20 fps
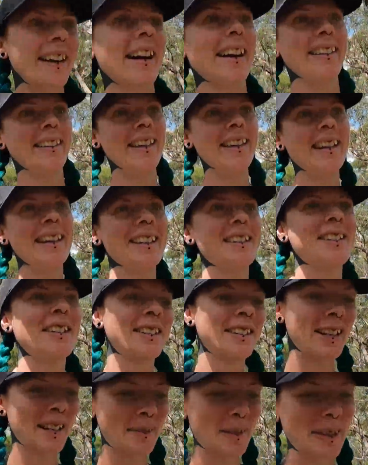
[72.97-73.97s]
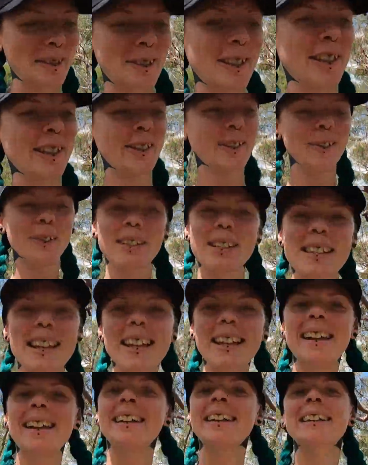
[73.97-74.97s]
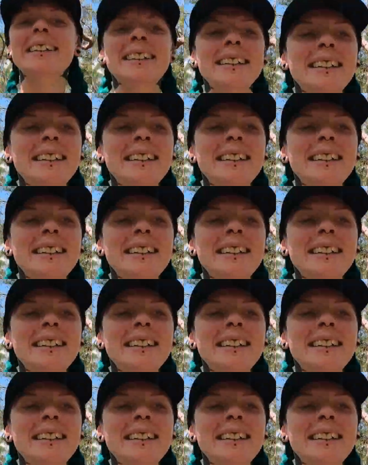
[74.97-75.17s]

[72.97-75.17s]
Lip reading: I think it's just gonna be really cool to see.